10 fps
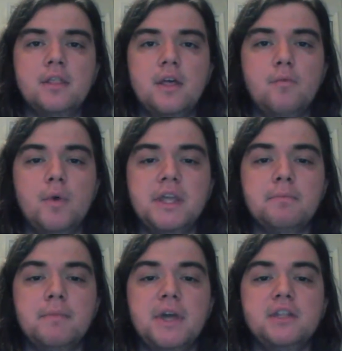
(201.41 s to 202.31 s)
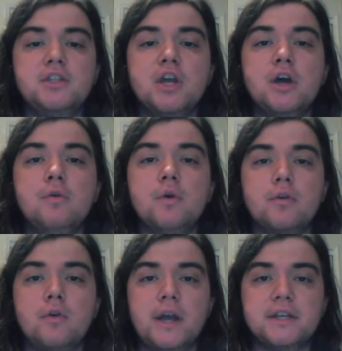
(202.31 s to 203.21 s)
that we can be too
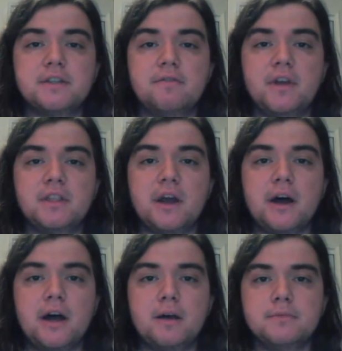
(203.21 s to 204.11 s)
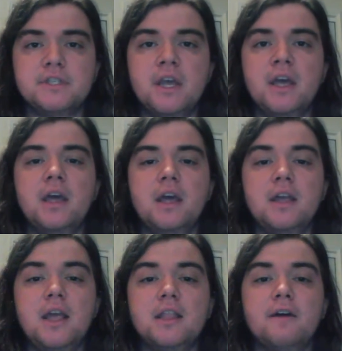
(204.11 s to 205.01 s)
aggressive at times
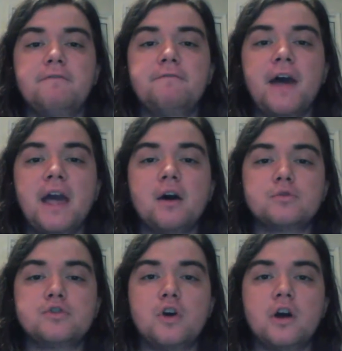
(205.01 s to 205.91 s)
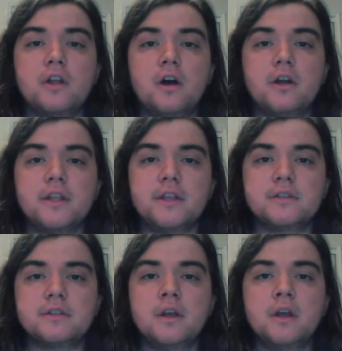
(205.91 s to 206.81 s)
and get a foul drawn on
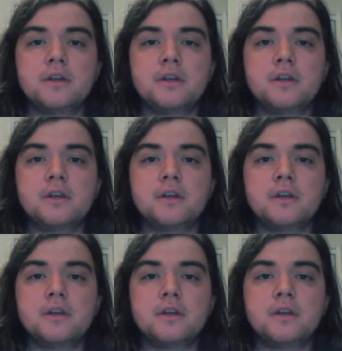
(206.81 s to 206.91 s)
us.